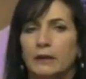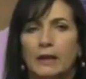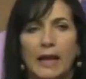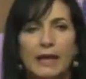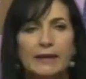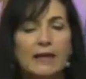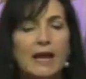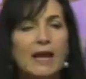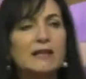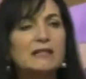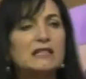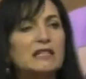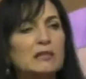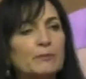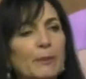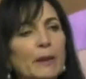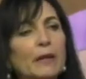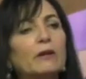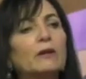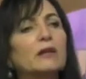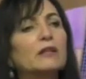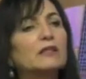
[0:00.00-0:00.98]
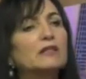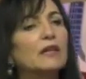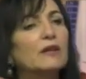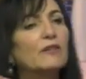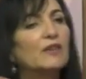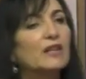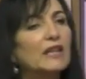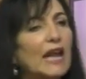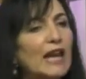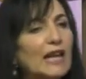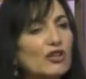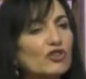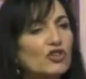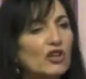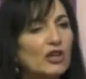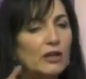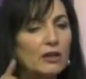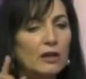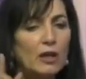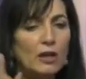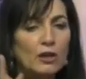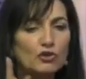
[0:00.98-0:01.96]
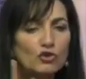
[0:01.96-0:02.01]
And that spirit of
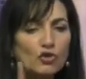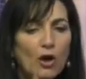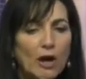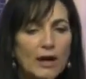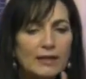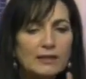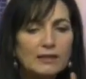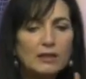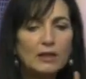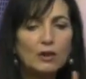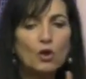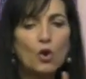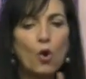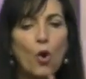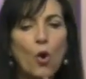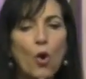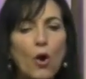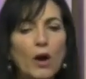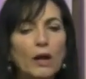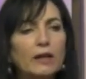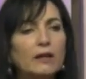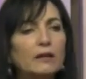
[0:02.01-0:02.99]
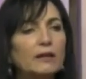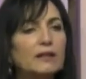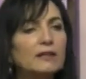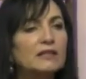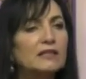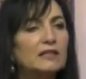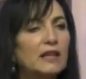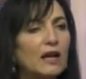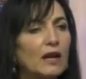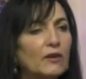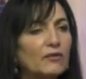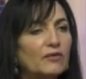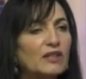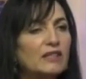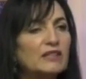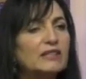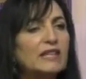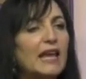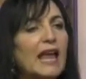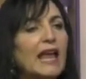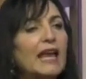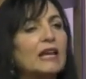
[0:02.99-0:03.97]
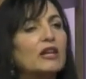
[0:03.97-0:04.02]
divination tries to coil itself and
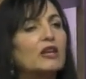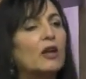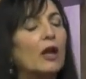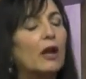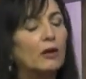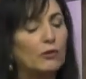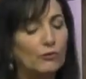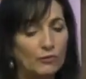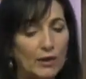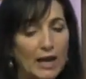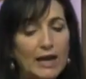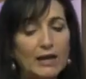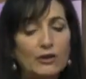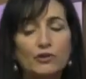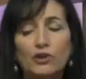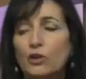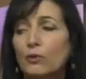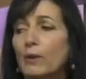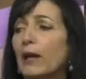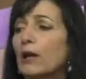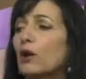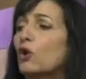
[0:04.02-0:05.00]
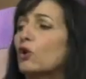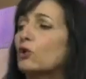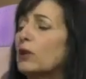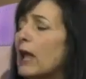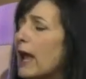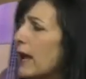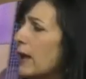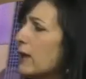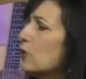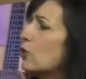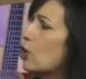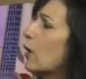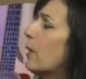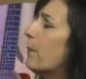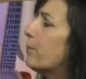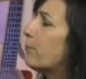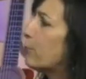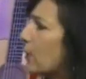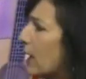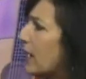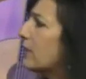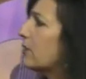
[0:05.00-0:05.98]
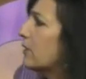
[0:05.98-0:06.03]
take around you and take your
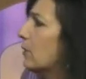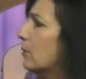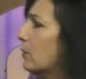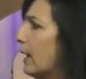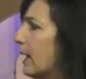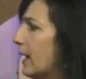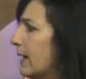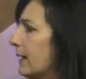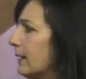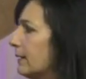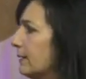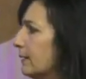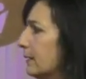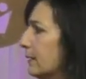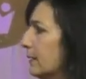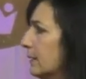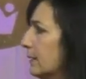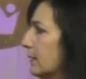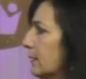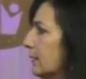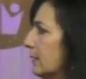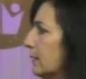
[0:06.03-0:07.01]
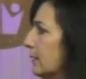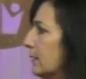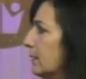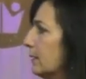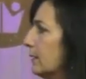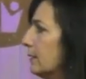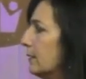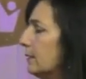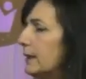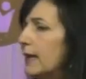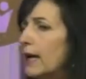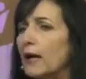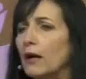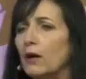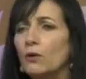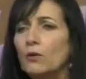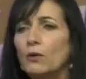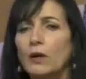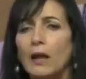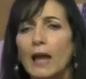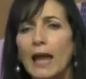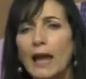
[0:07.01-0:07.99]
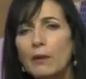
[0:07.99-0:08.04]
breath away. Now,
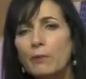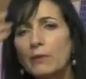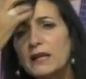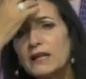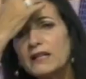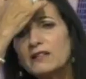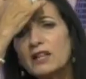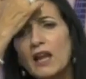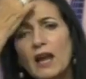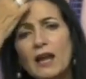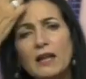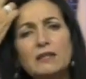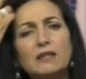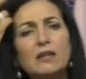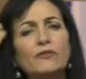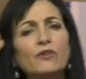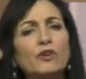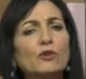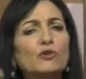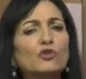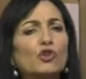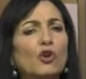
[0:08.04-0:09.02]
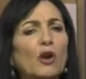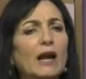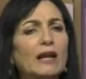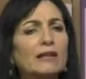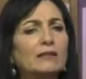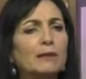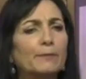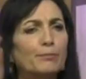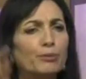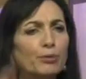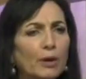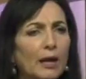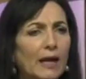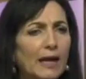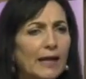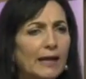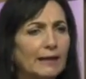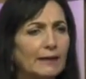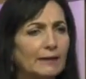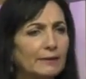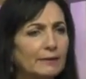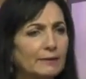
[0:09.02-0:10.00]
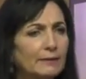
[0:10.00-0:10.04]
how many times have you tried to
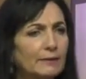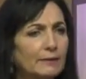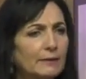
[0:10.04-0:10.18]
pray